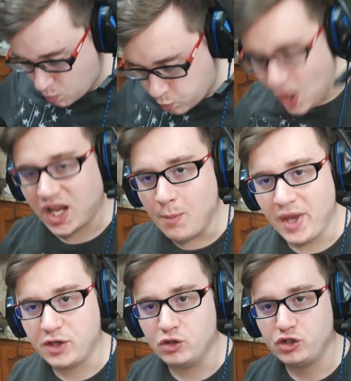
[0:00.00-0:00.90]
Welcome
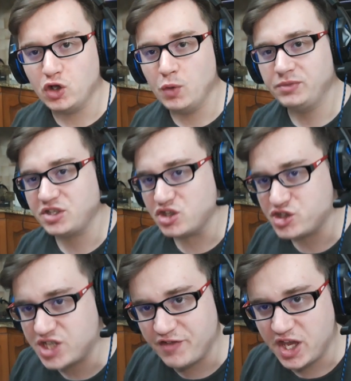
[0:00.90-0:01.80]
back YouTube, this
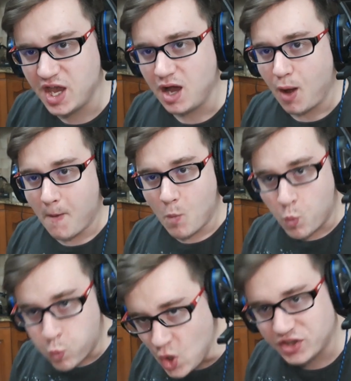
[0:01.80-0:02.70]
is Jevvy here
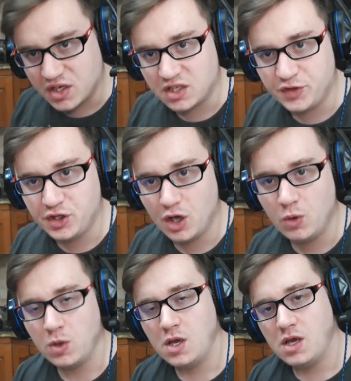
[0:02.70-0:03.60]
with another
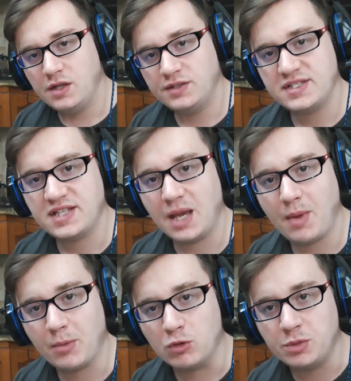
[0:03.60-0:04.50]
video. This
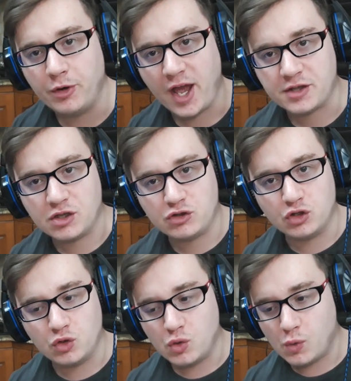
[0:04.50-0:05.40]
time I'm going to be reacting
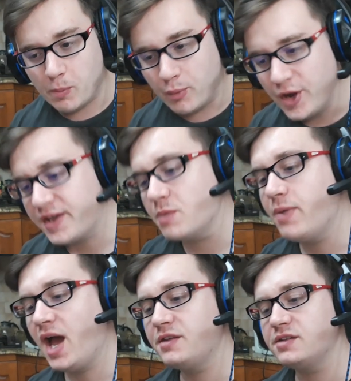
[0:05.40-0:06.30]
to Breaking
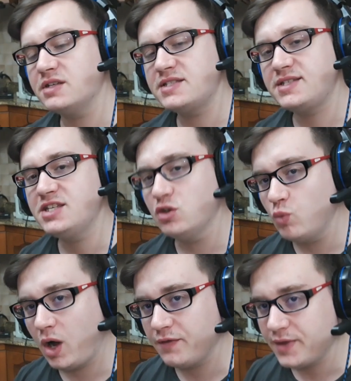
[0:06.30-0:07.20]
Bad
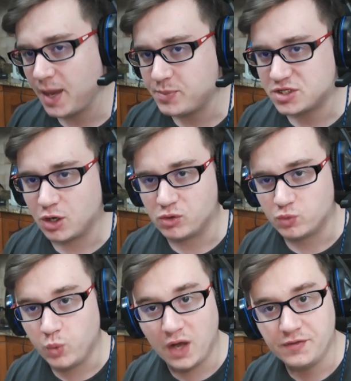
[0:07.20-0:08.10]
Season 1
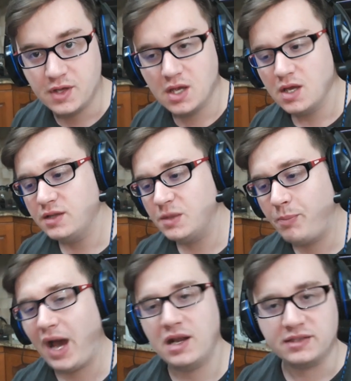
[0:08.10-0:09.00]
Episode 1, the
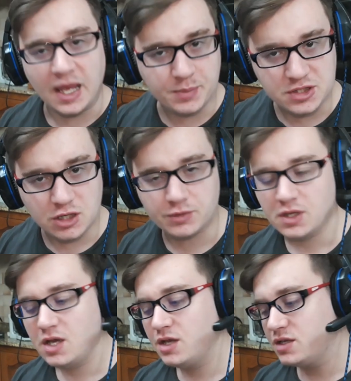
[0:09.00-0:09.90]
pilot episode.